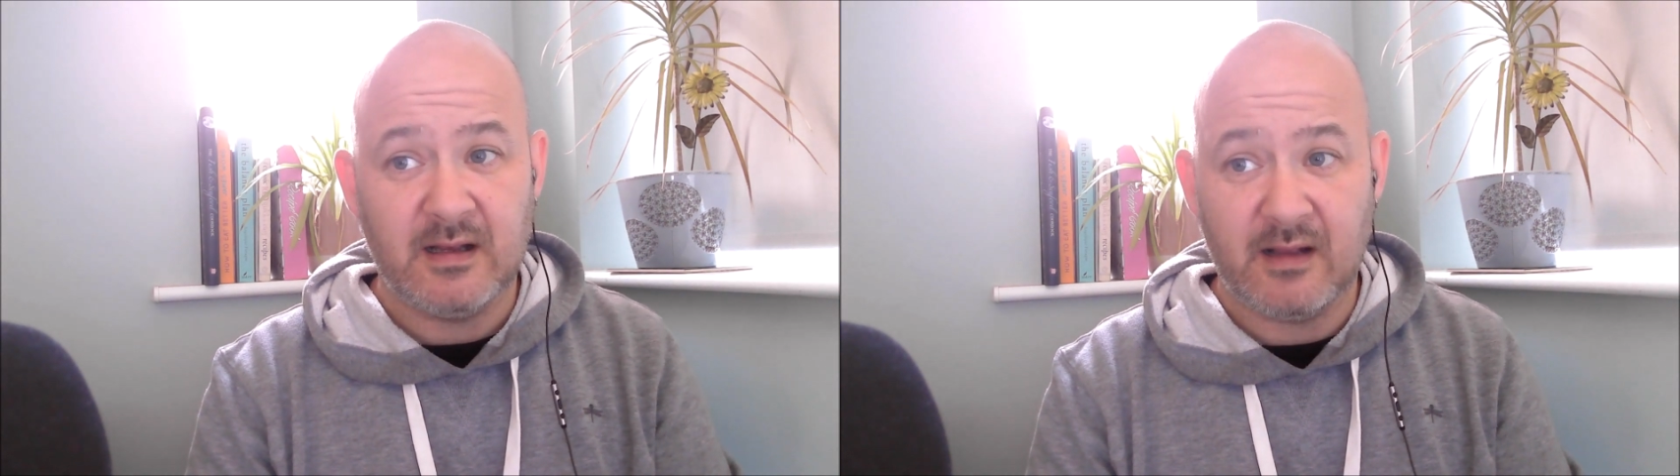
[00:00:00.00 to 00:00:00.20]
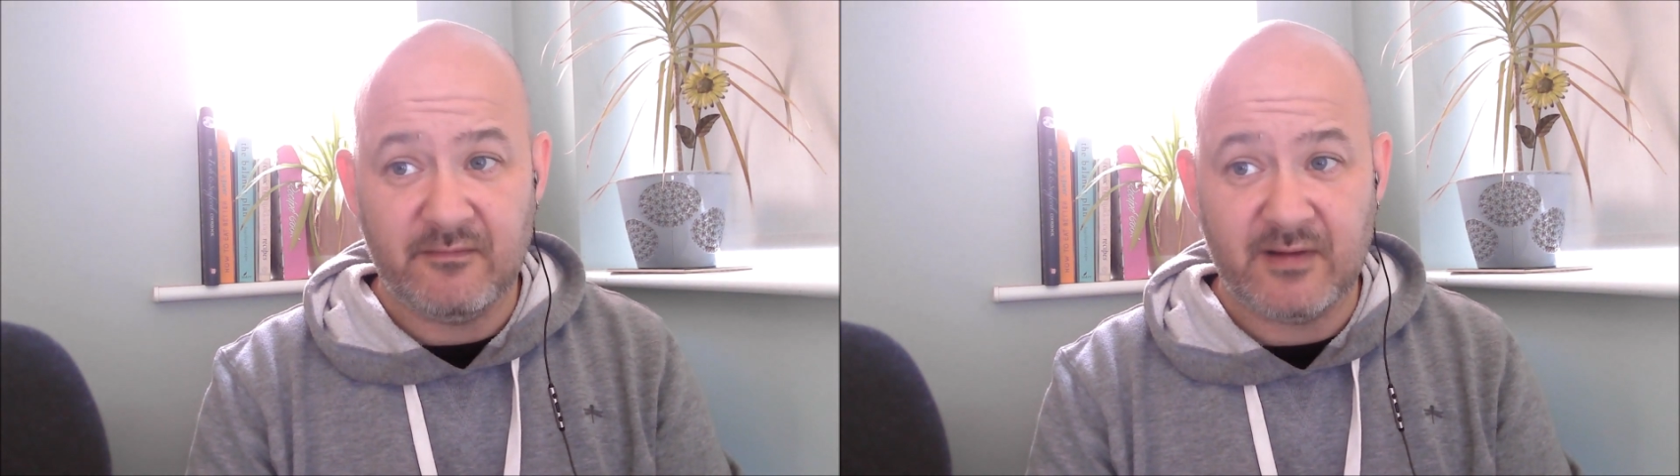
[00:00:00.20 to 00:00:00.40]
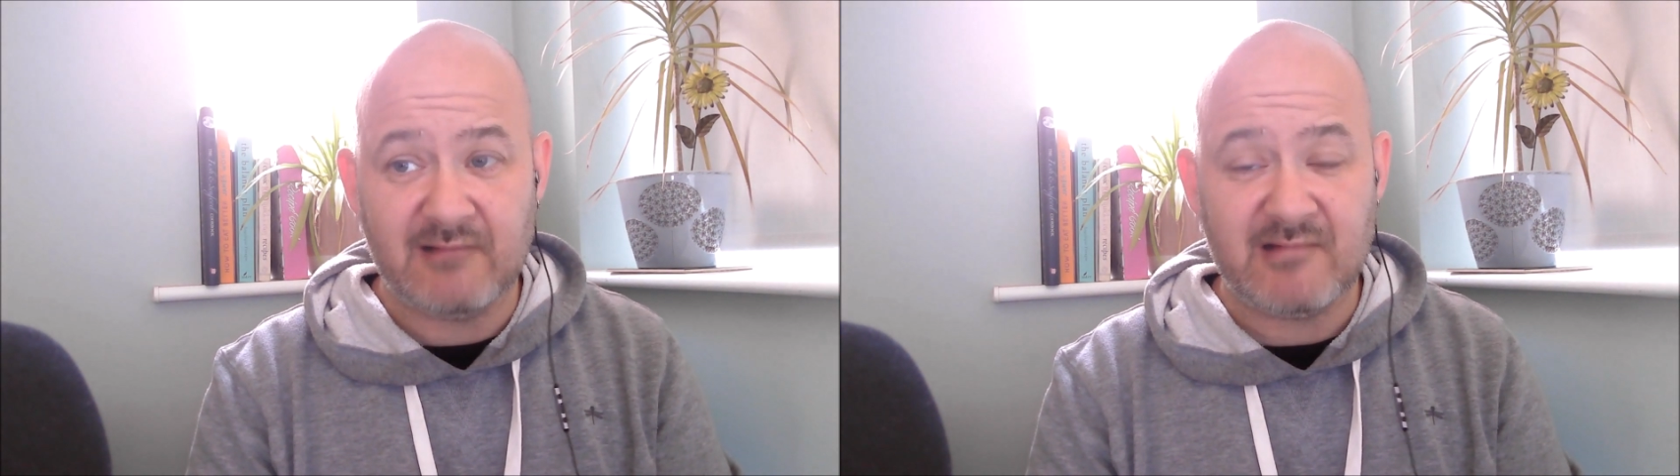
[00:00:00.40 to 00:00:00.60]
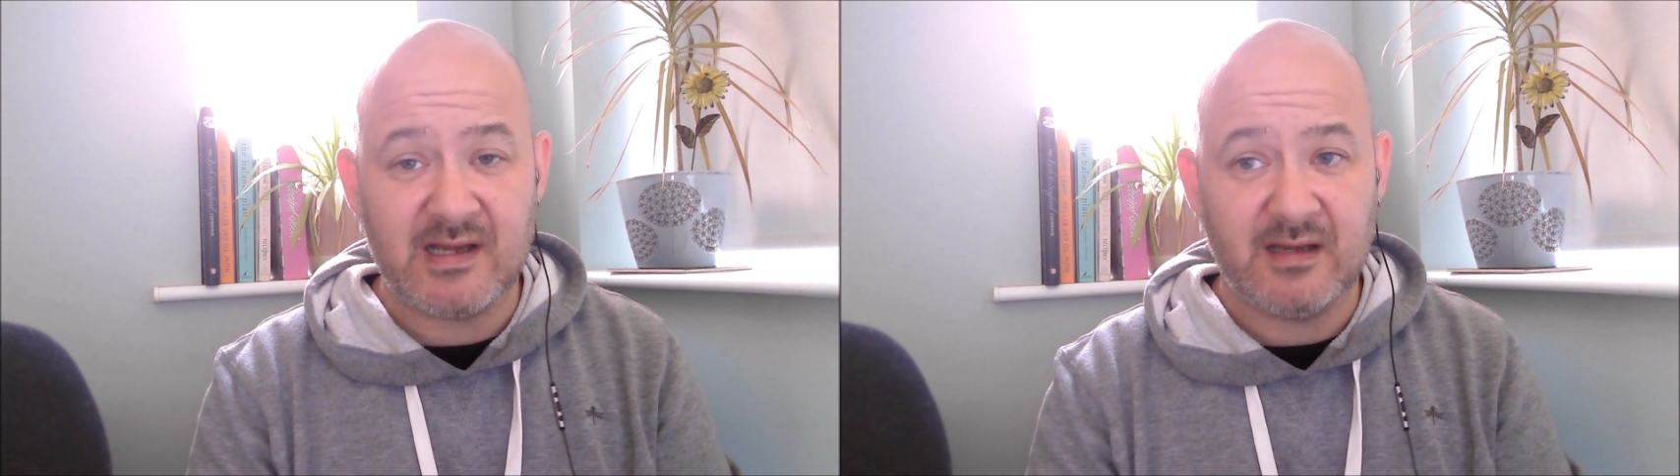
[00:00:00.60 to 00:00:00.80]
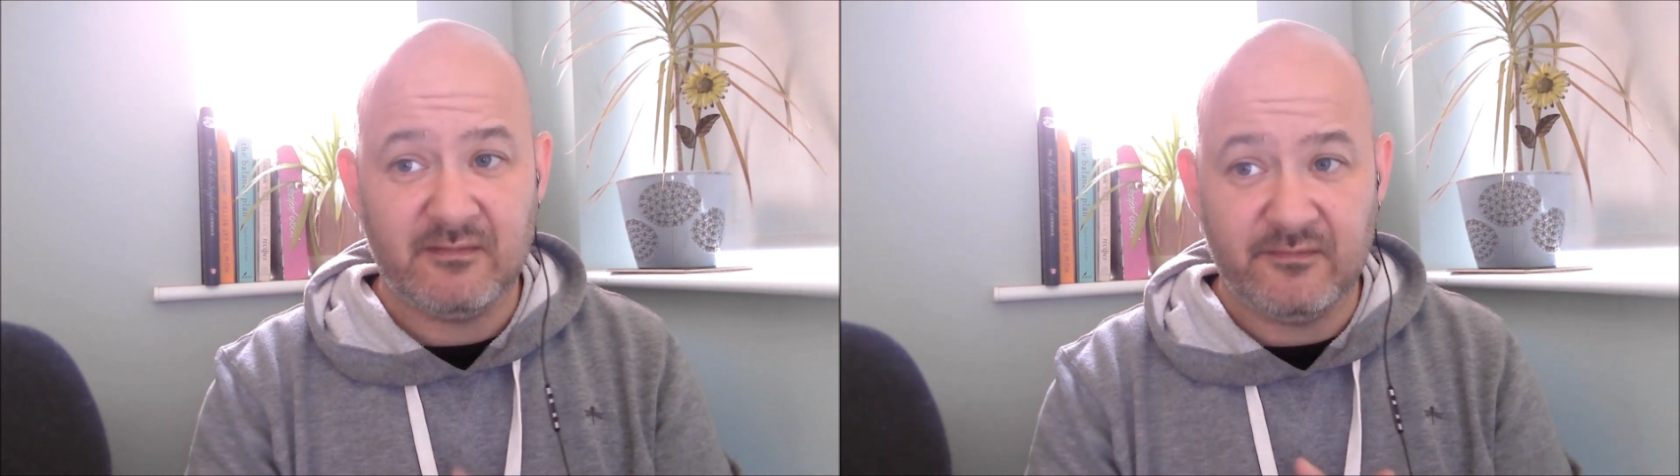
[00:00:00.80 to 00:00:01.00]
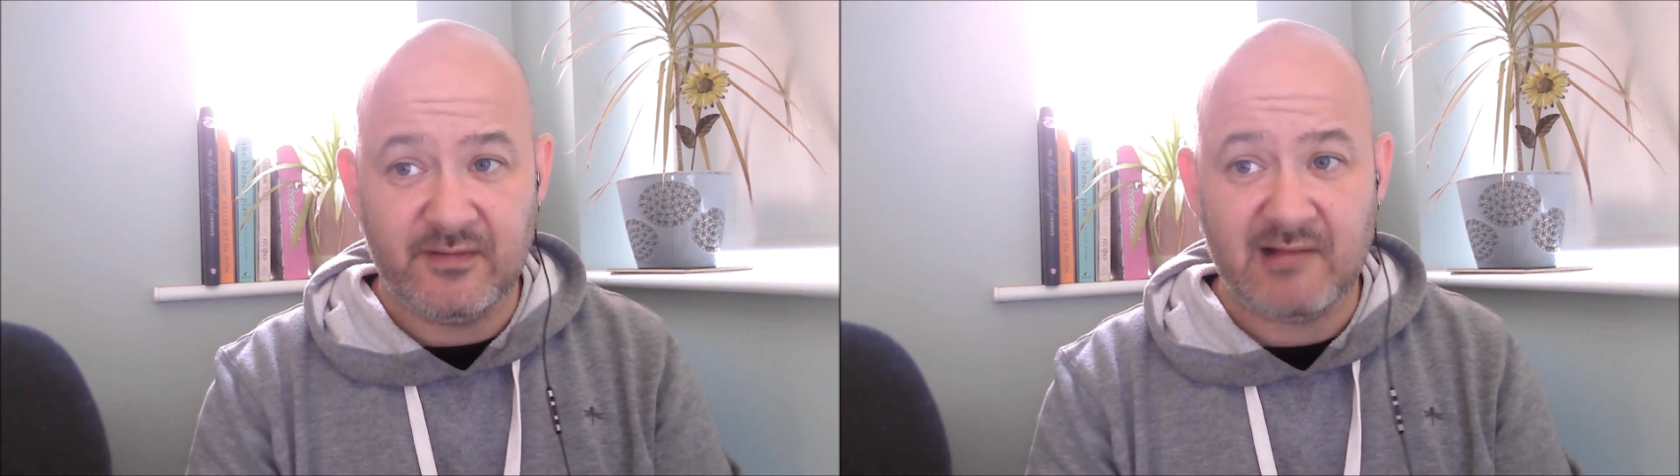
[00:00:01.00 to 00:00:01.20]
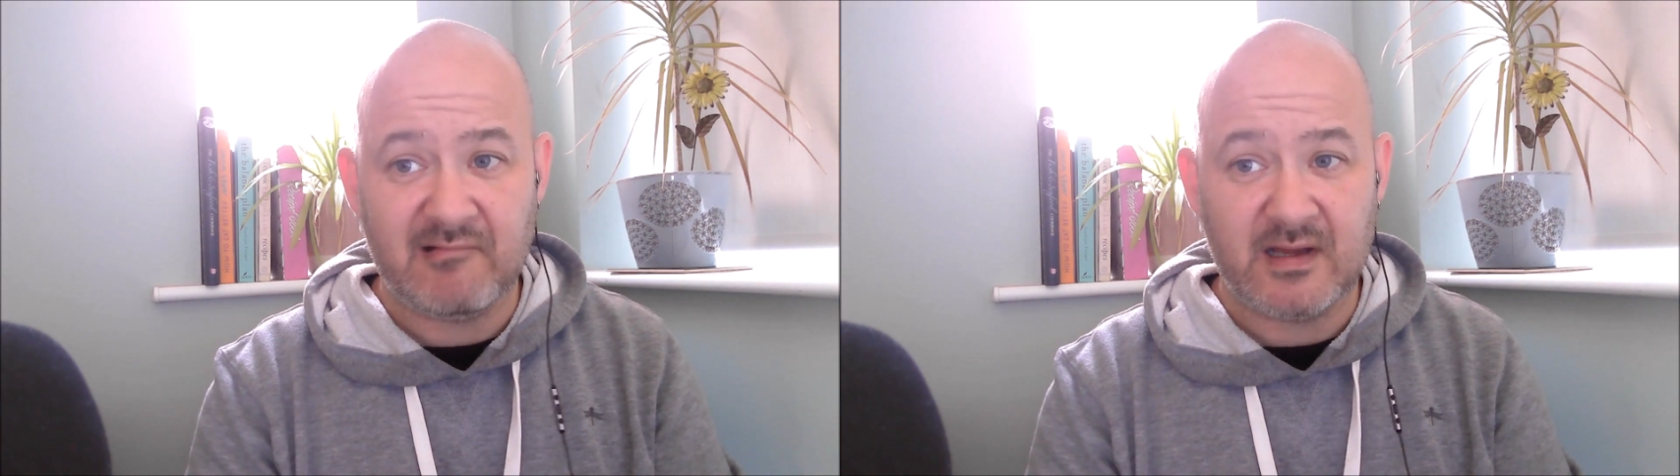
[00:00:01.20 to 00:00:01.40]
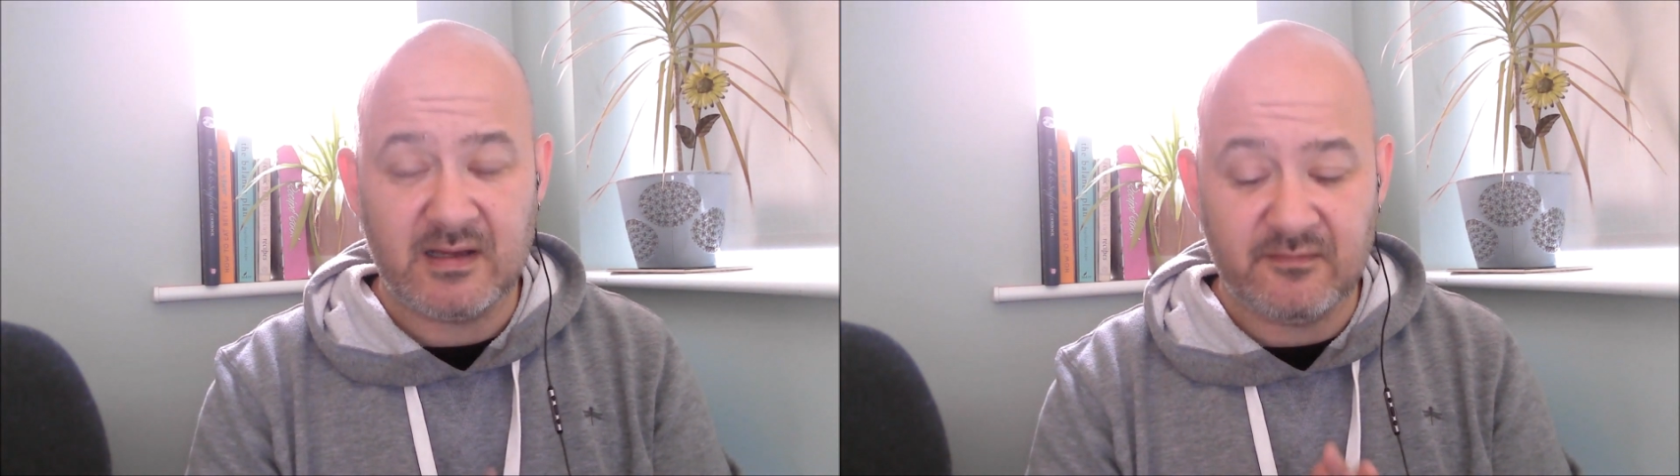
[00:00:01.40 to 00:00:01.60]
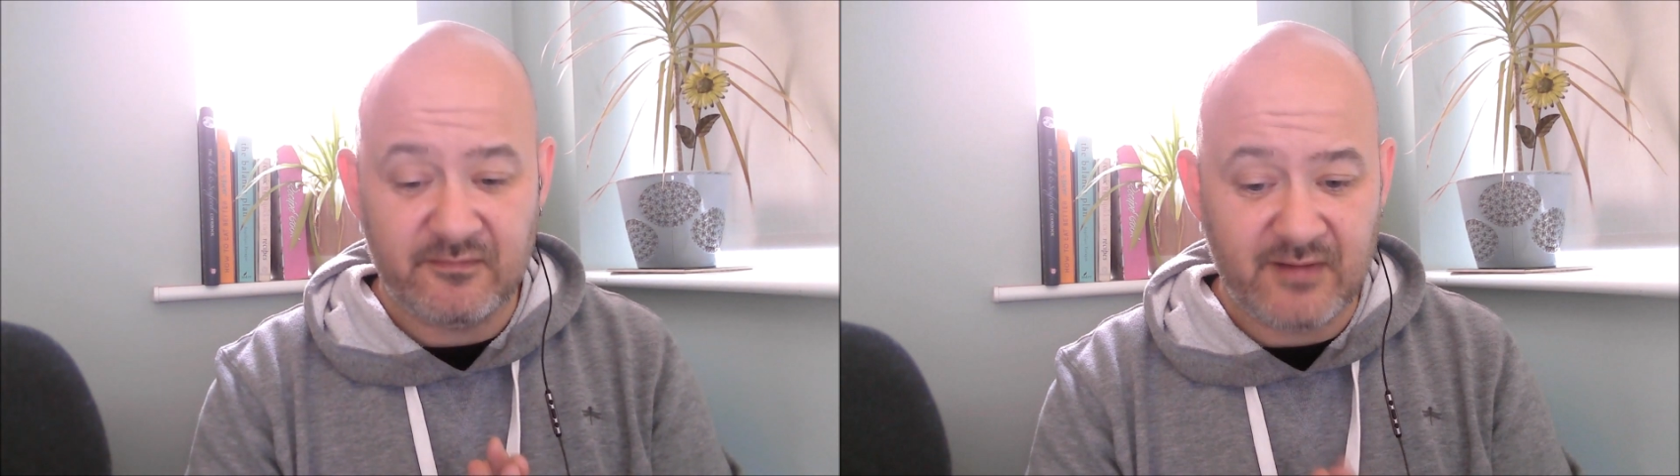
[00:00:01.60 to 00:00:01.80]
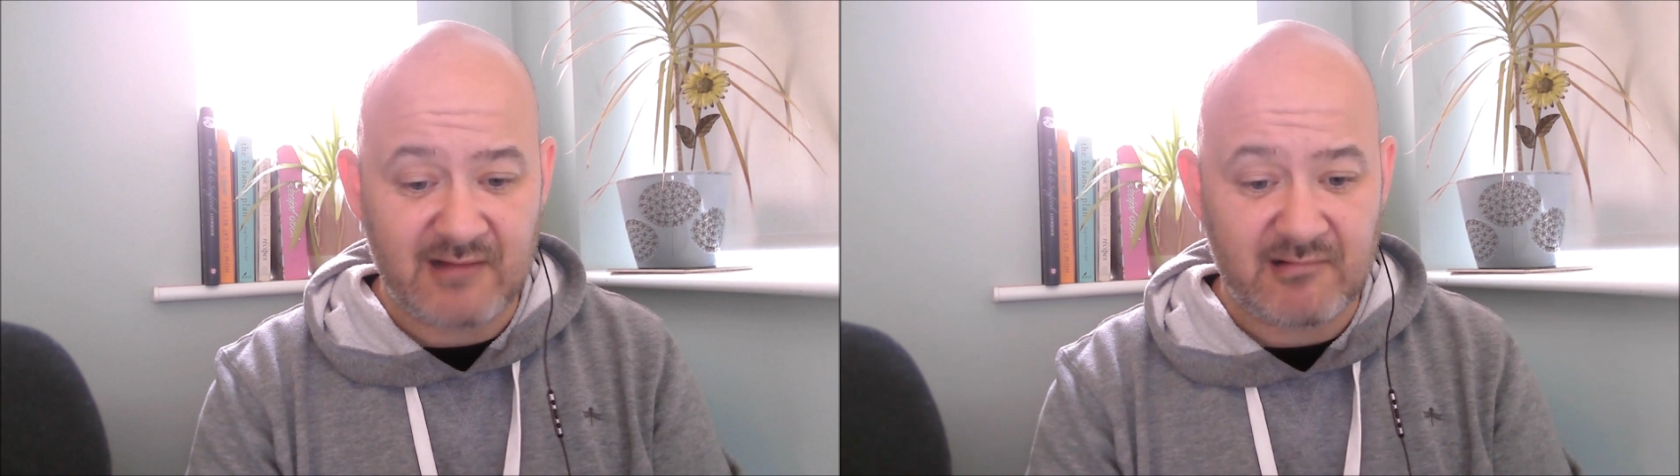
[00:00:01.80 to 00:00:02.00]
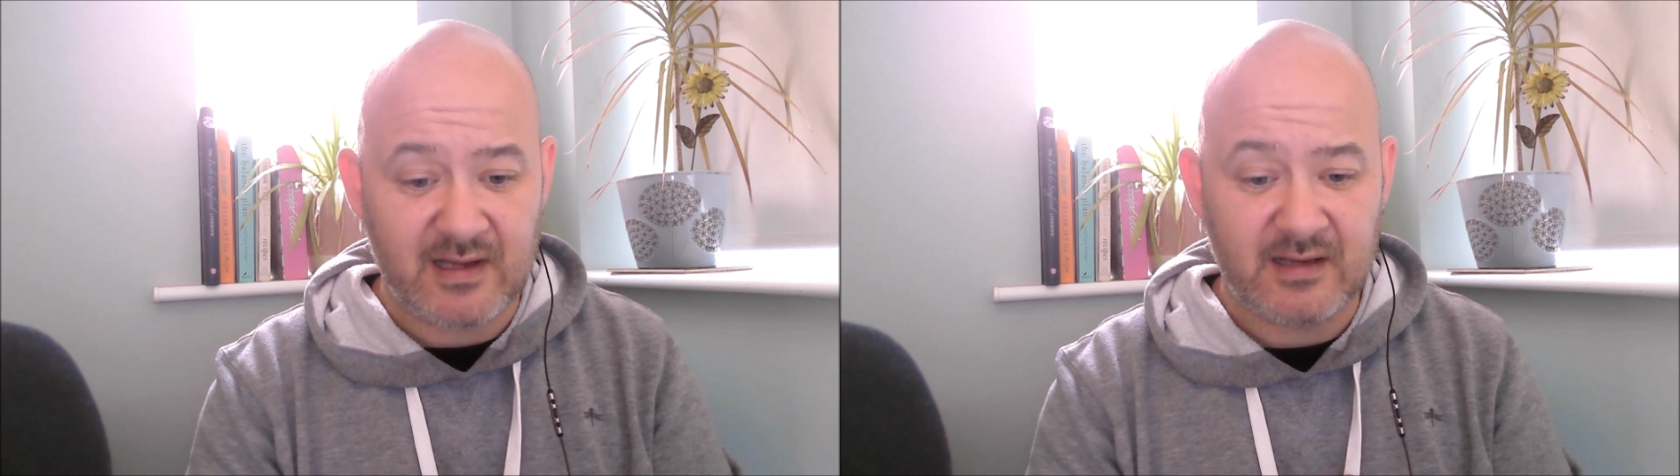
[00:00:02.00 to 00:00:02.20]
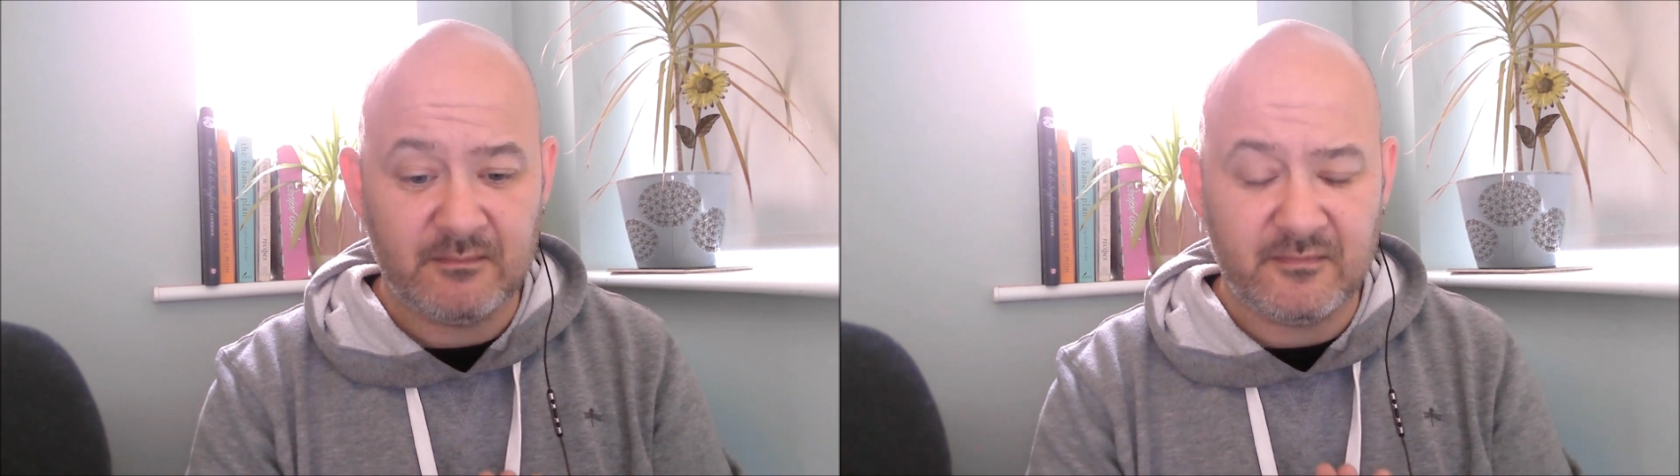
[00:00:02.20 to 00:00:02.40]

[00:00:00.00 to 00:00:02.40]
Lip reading: A very, very, very,